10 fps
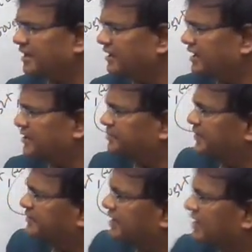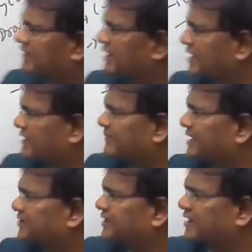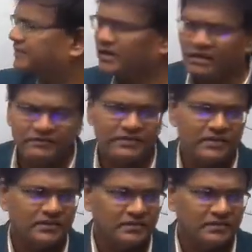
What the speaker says: are all response, recovery and rehabilitation are part of